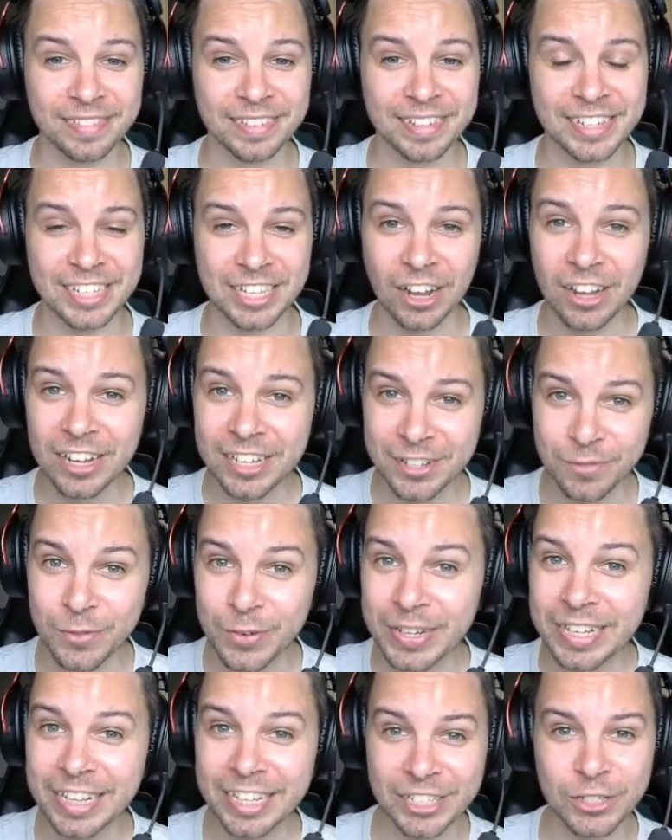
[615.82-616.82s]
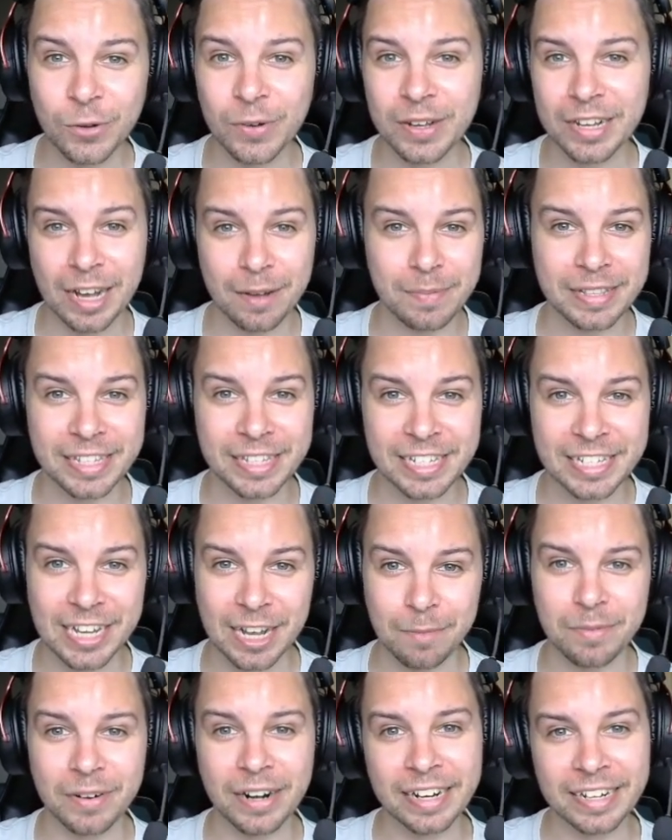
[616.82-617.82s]
Slaw is really showing up in this
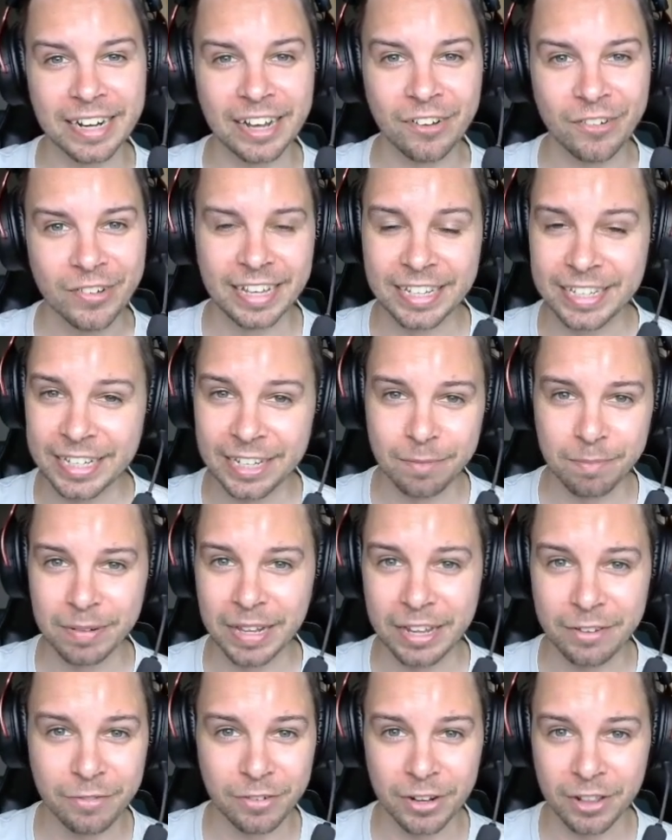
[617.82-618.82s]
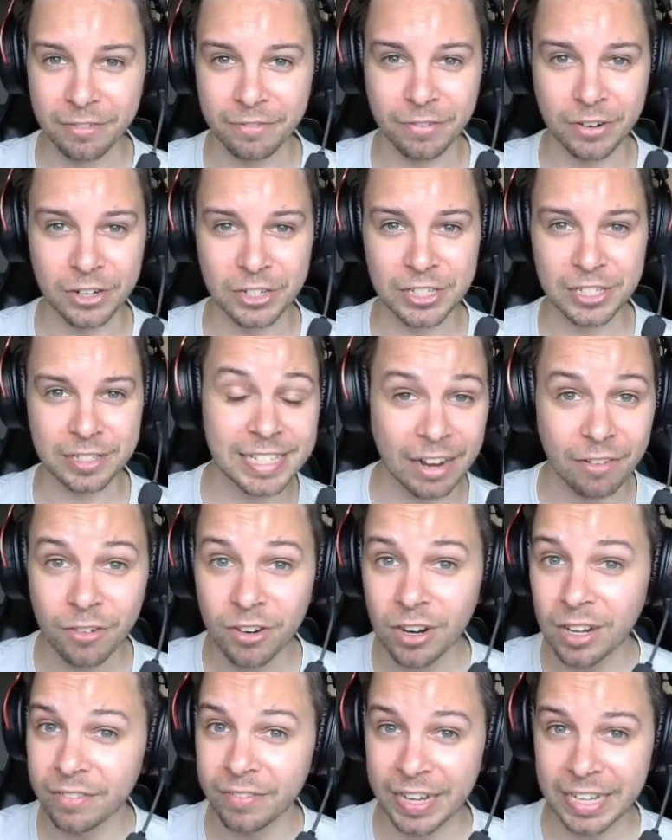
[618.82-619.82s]
cup right now. He didn't play for the first
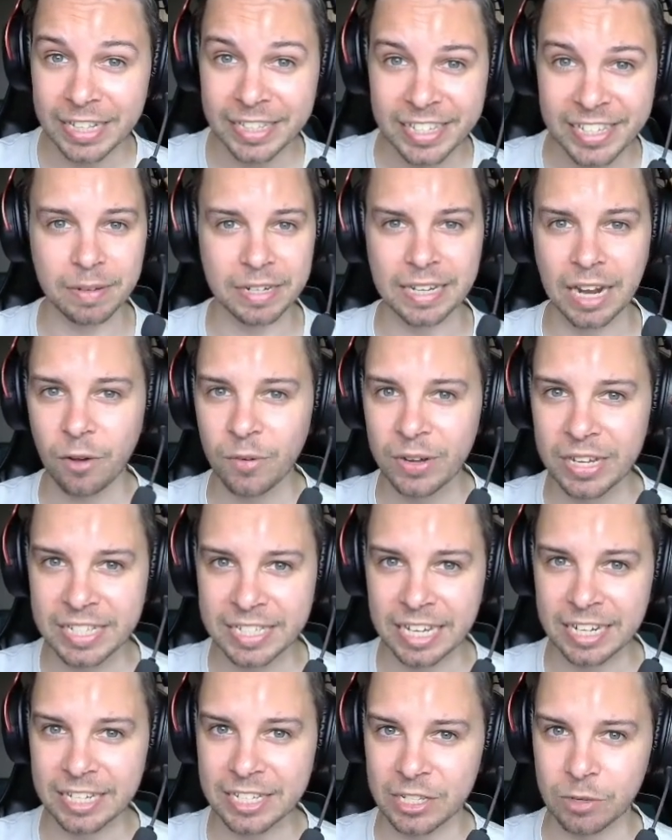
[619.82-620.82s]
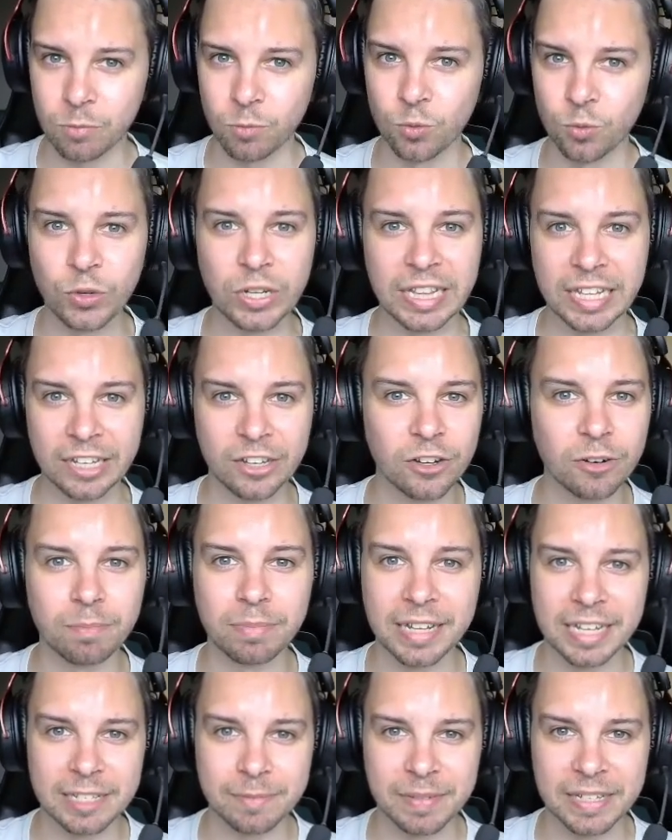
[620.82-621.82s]
several events, but now he's getting some really good
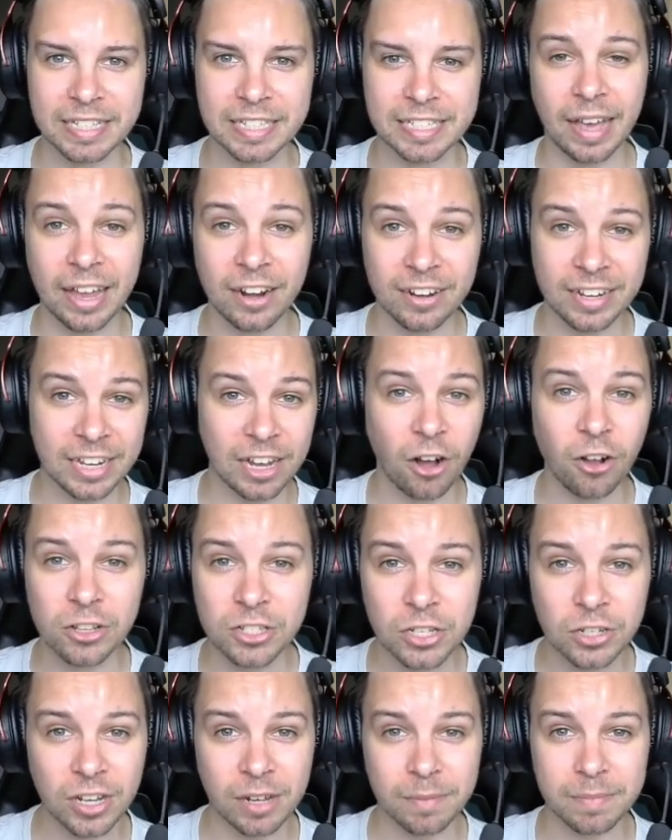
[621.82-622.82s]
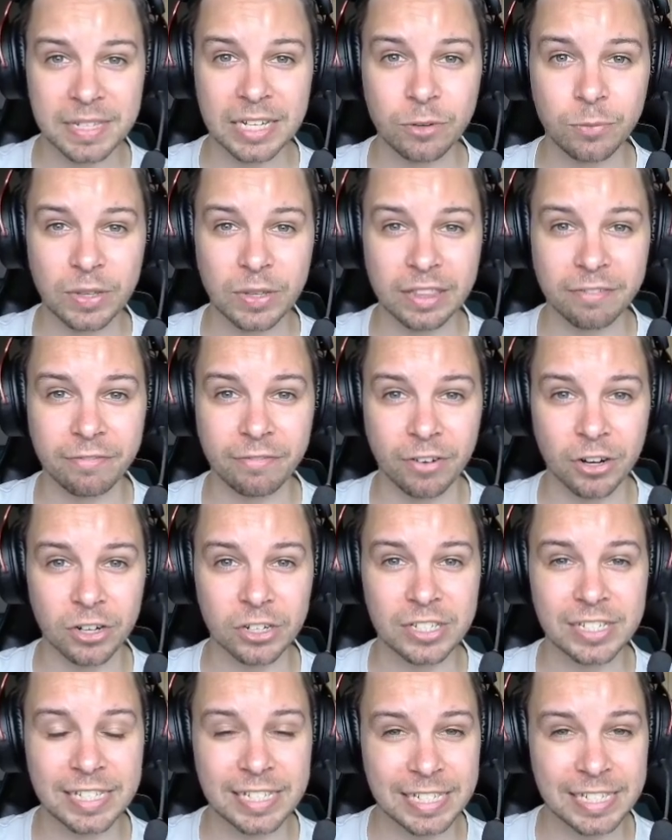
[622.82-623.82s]
placements. And he also comes in with the
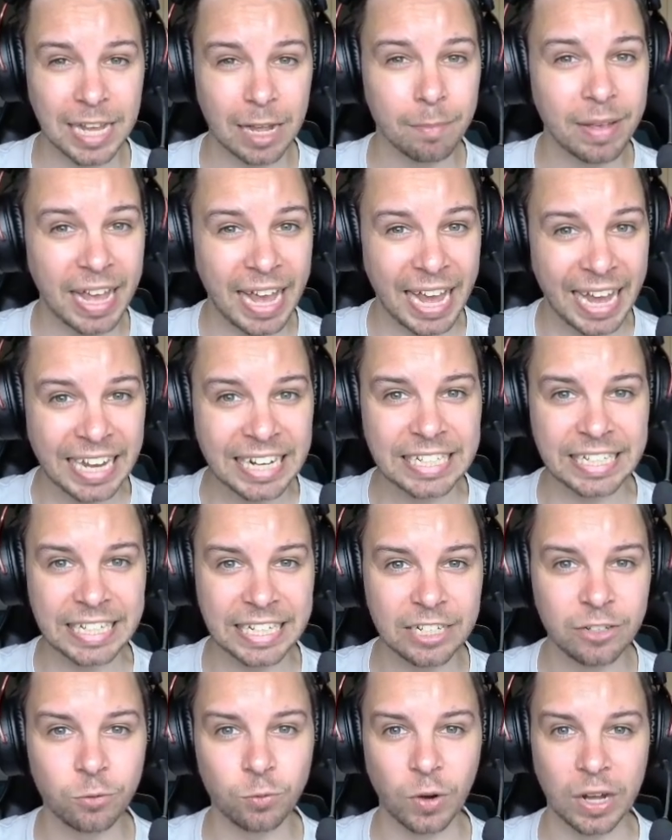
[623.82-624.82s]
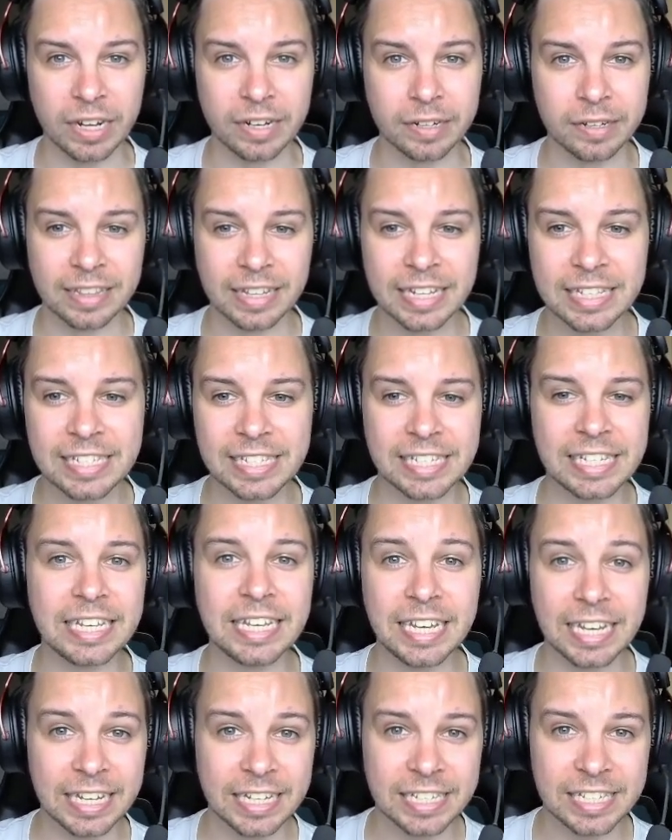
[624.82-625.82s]
first sub 18 run. Let's see
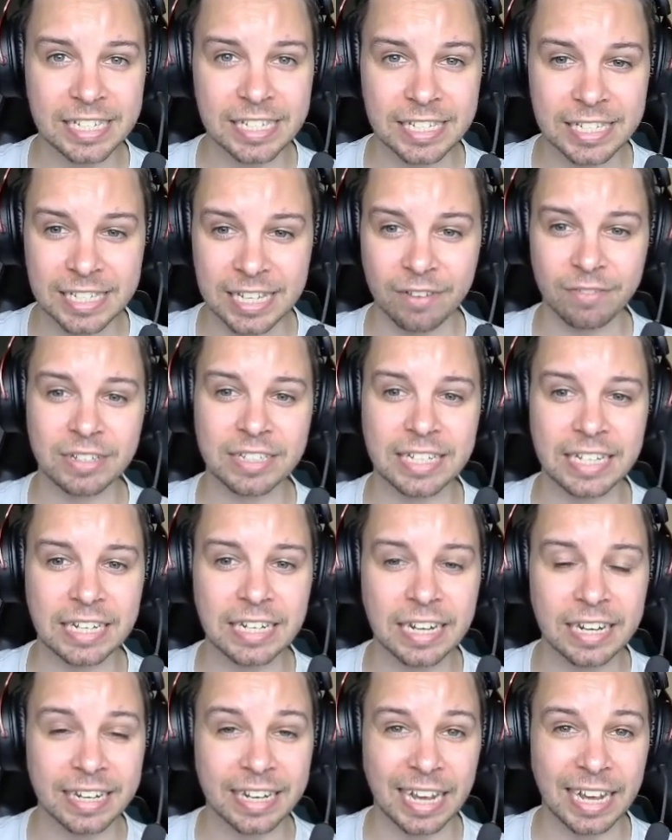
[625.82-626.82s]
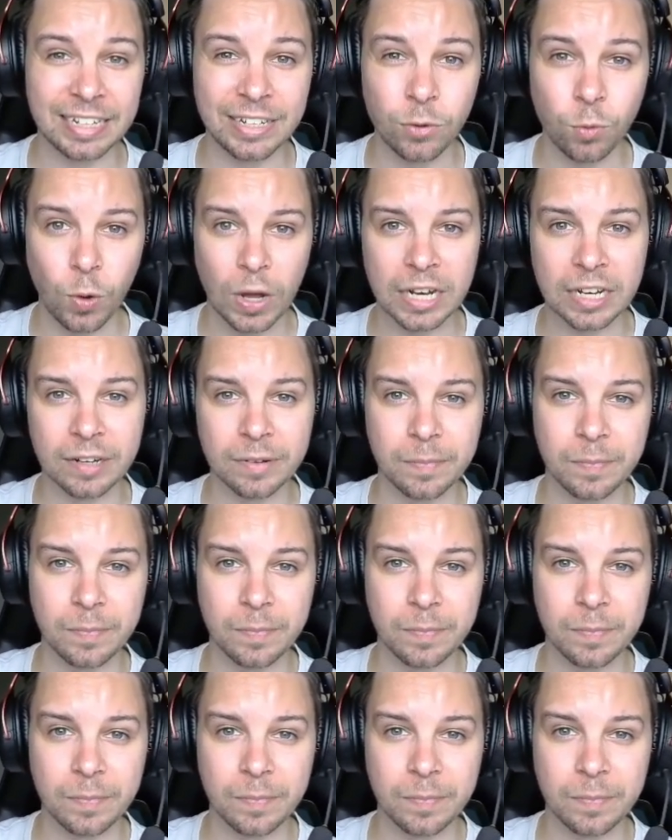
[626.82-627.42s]
his 1791.